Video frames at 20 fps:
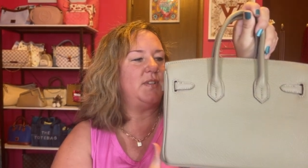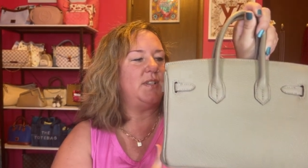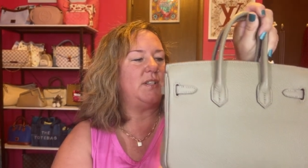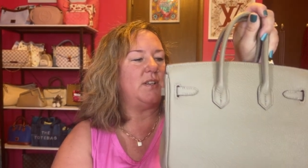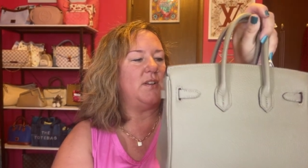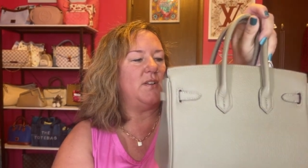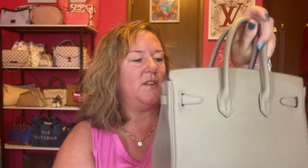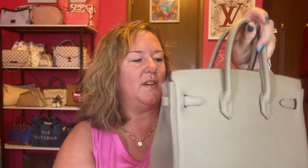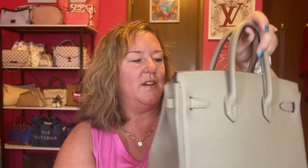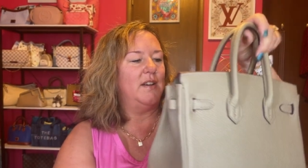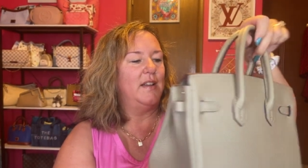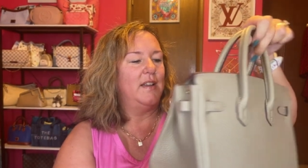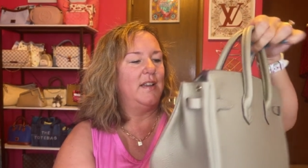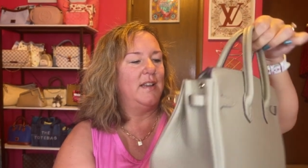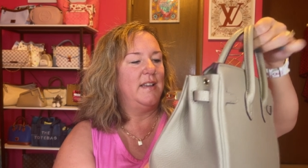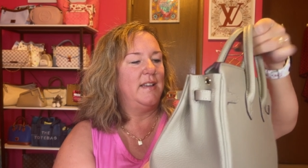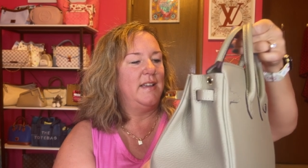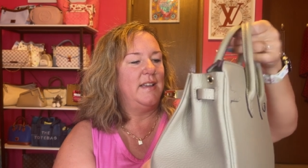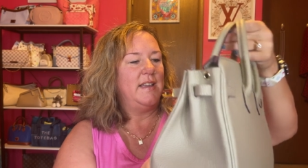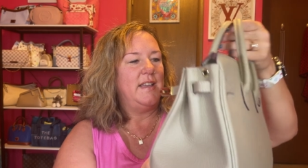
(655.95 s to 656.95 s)
So
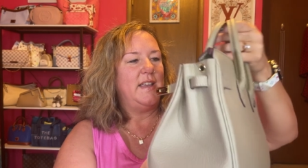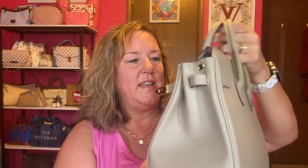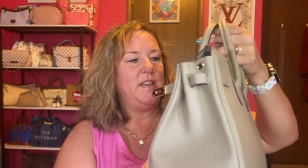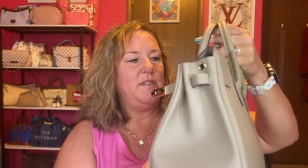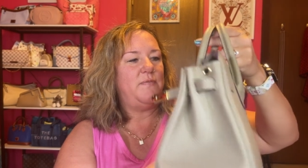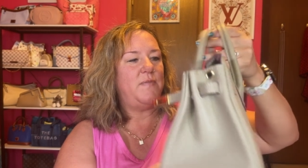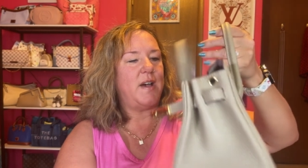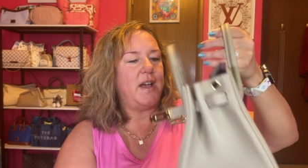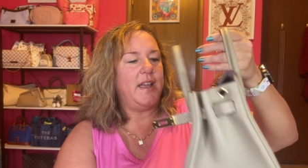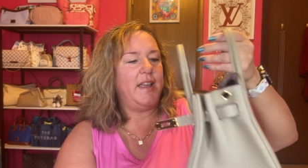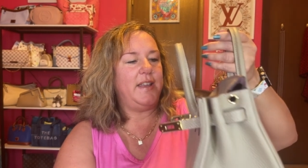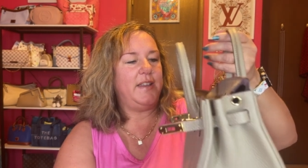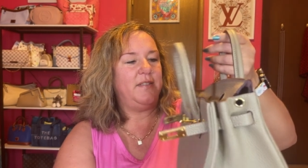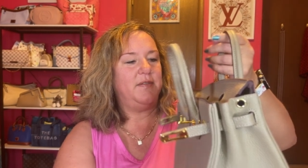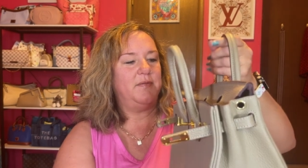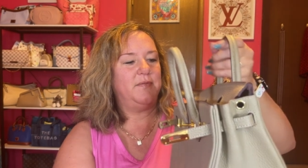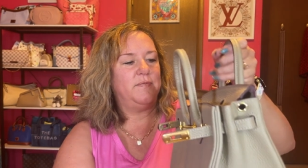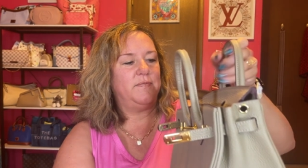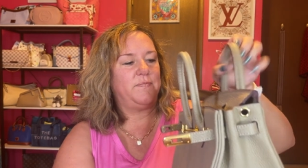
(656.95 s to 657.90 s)
if I,